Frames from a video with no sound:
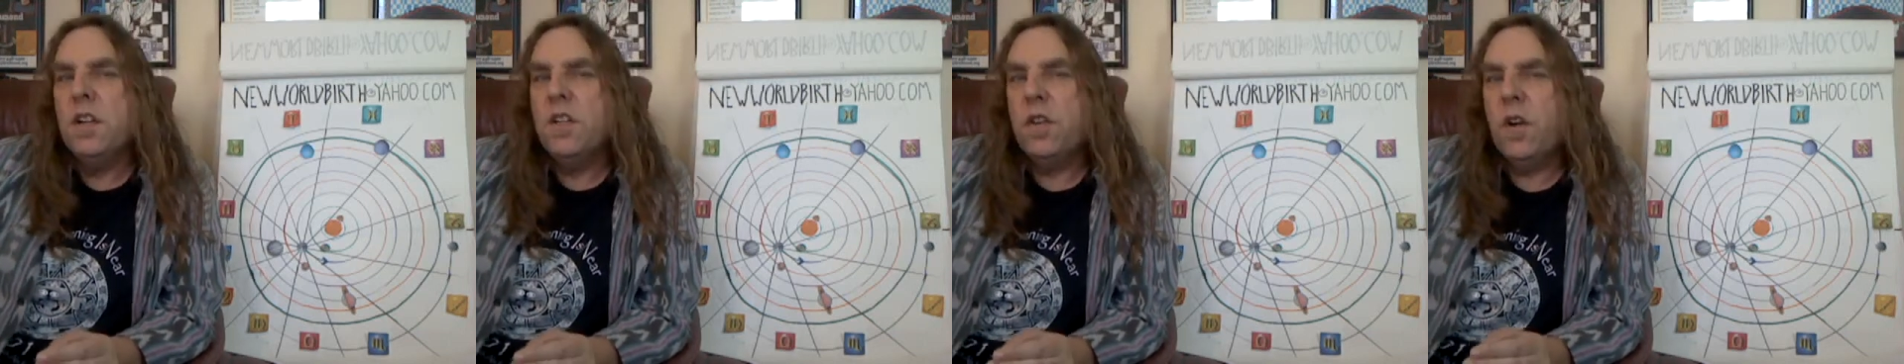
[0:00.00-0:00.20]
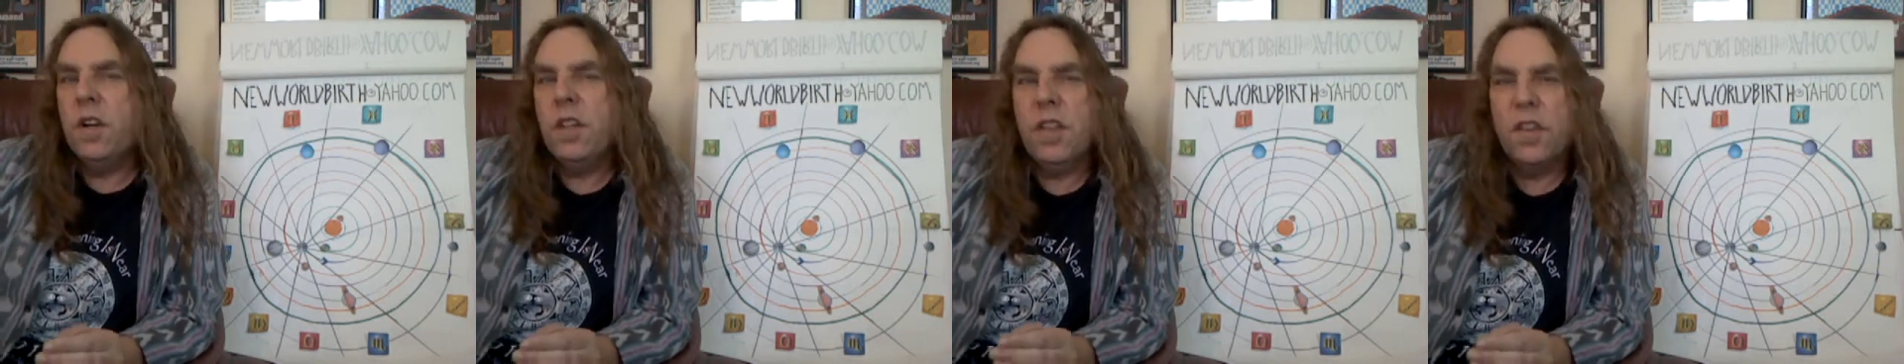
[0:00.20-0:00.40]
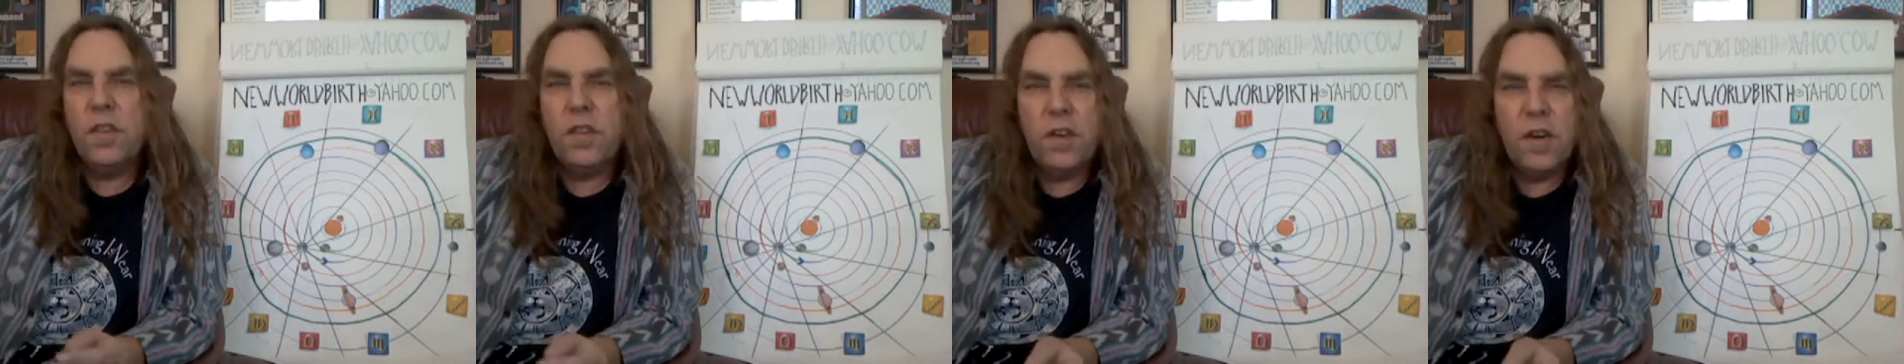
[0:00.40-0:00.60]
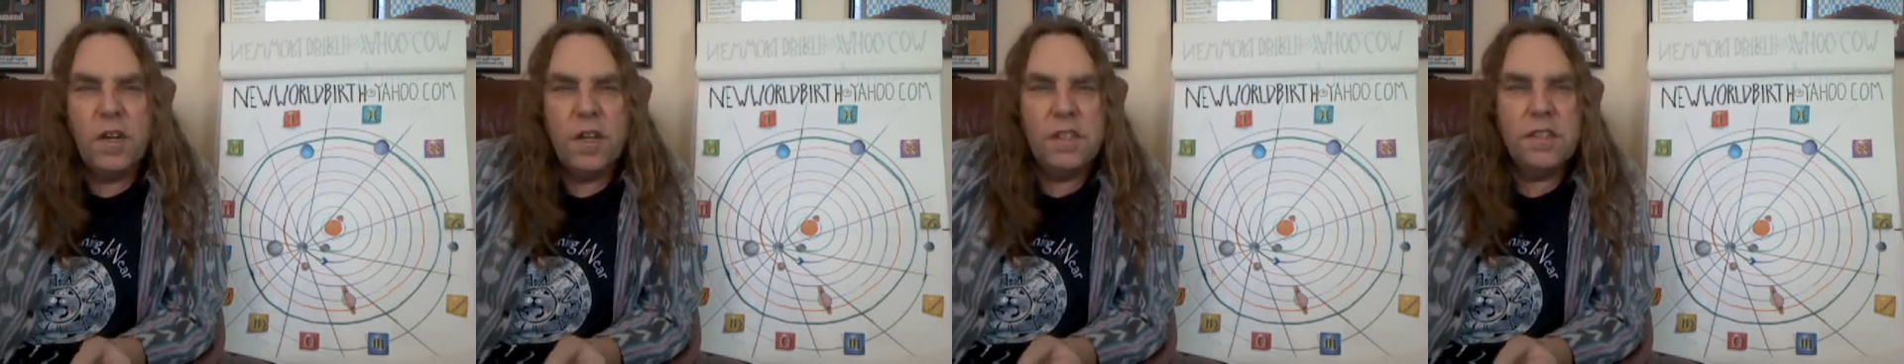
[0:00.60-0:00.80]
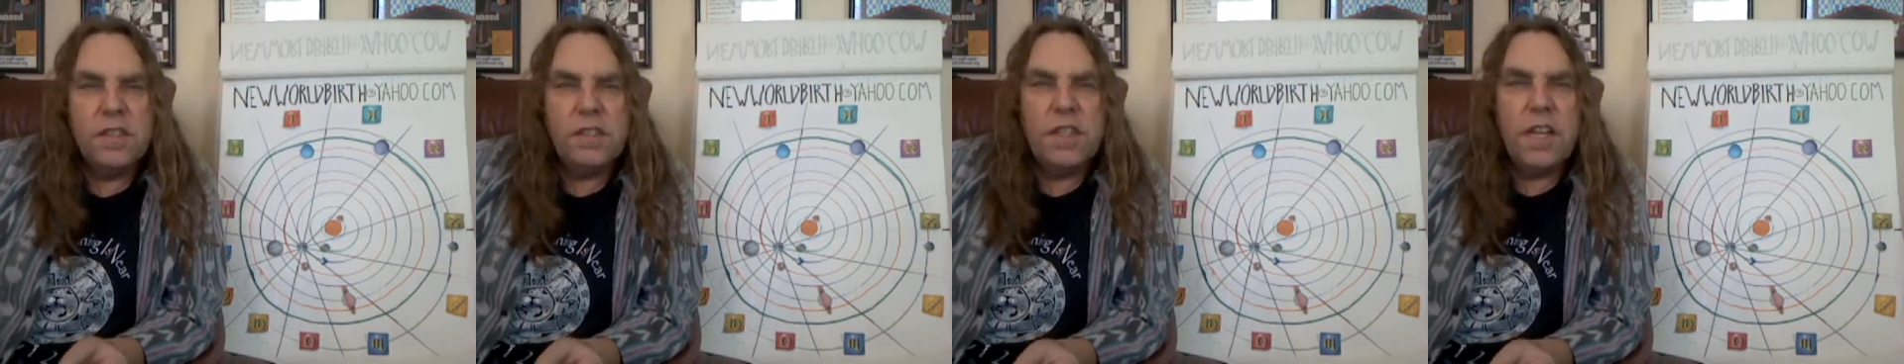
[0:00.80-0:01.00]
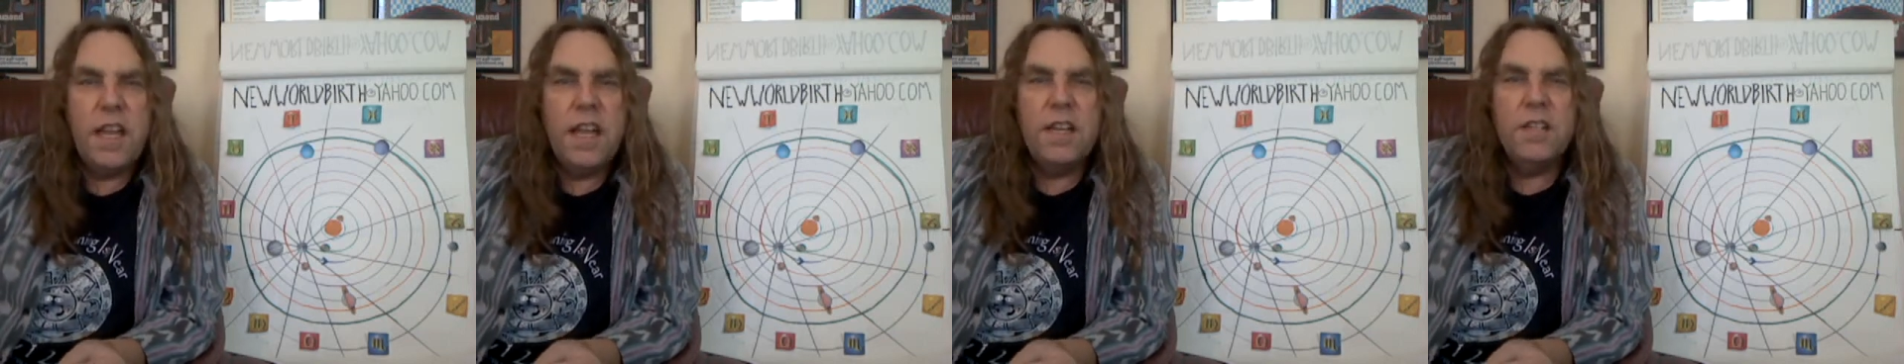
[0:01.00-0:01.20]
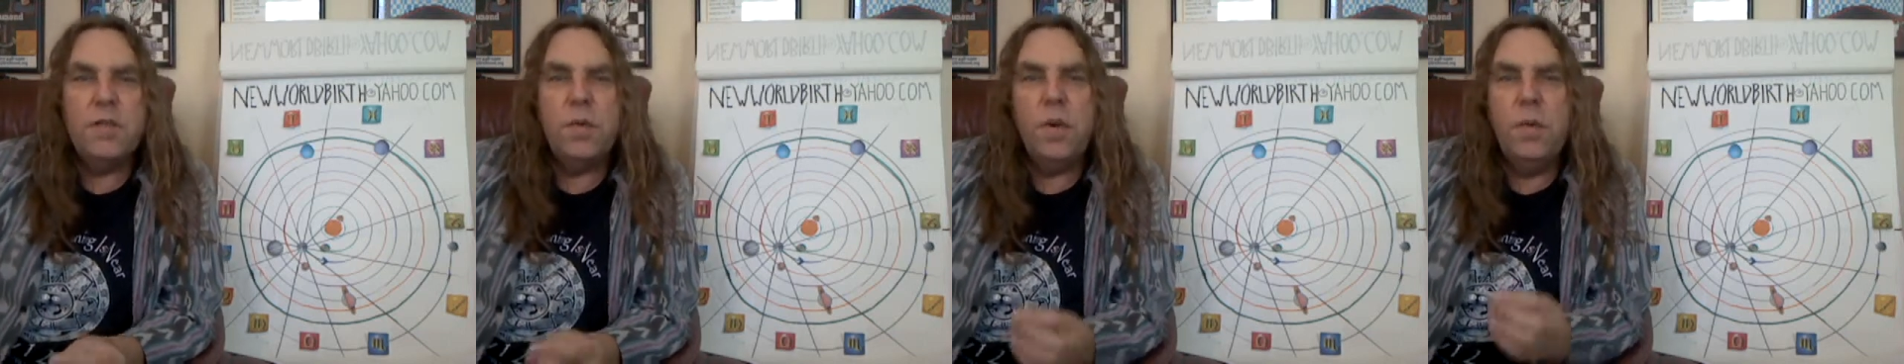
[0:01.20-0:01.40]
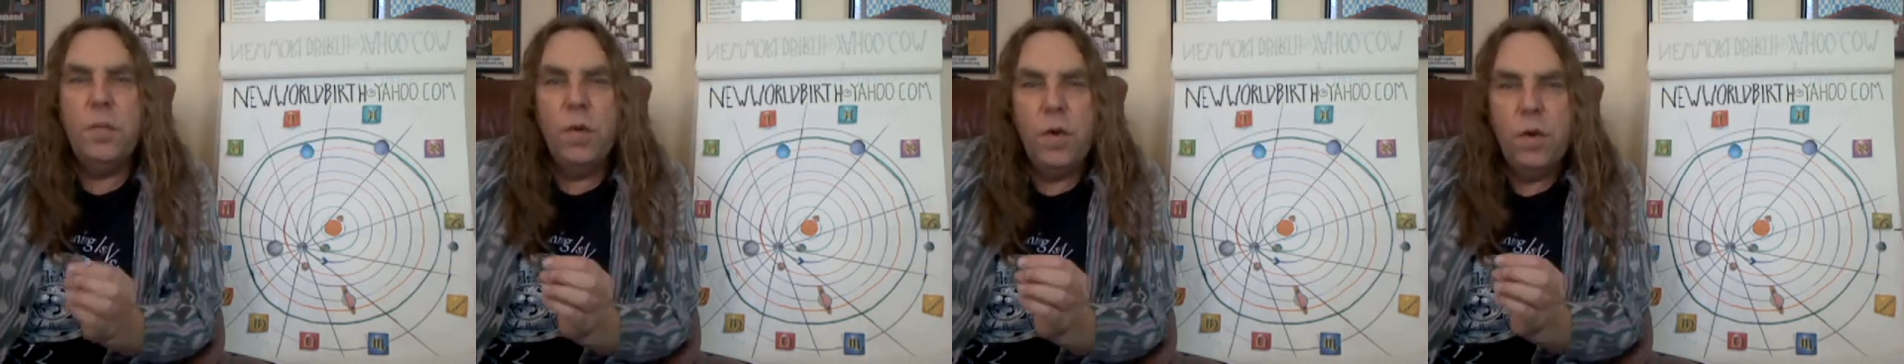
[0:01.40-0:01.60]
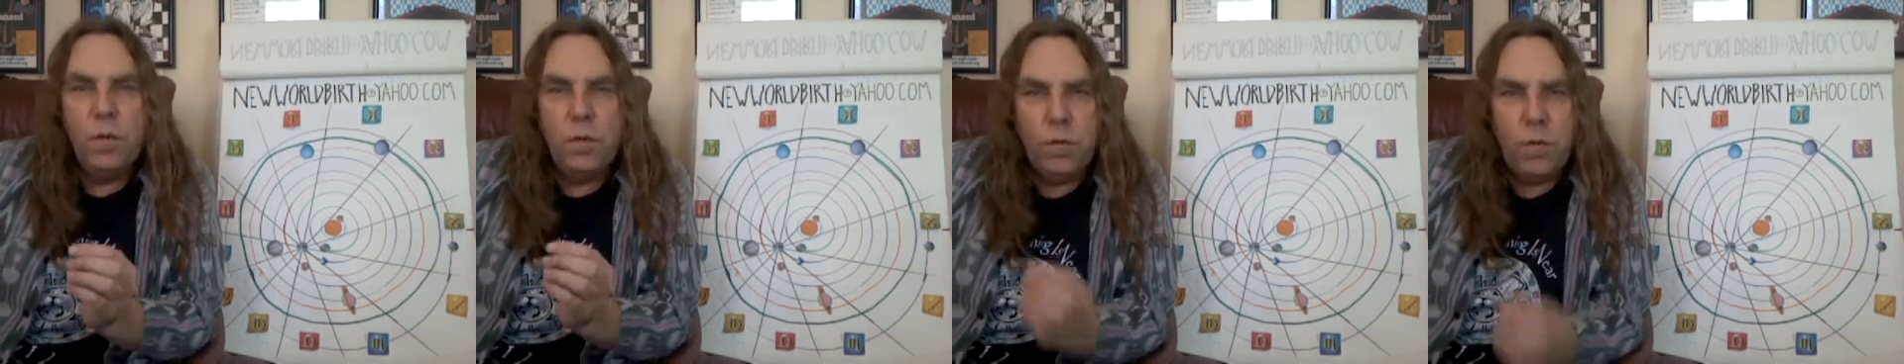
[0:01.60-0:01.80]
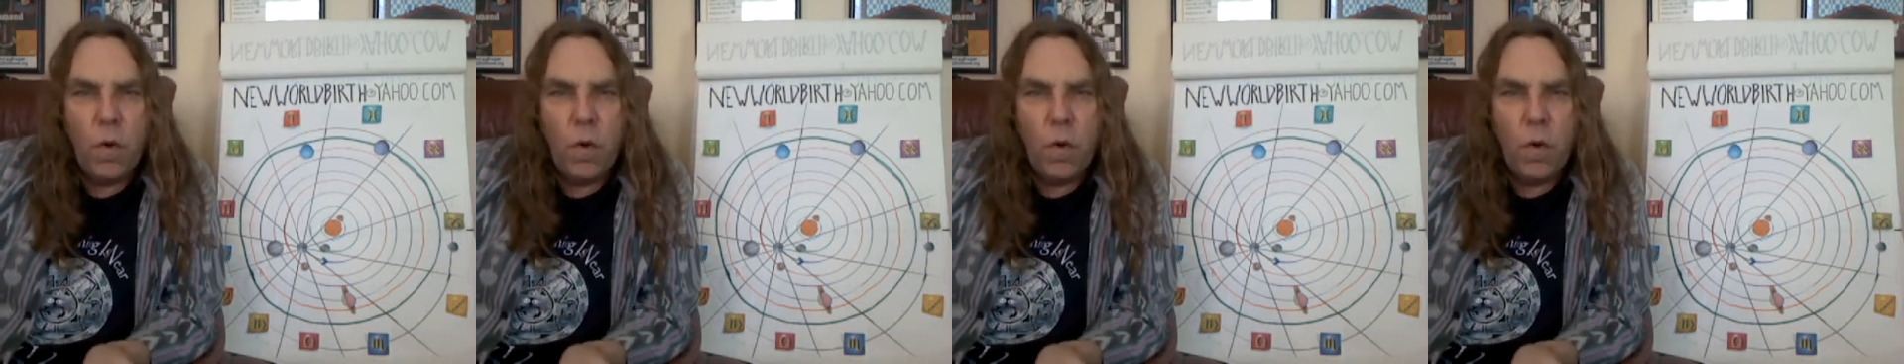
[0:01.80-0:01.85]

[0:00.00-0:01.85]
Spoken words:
During the third stage, we move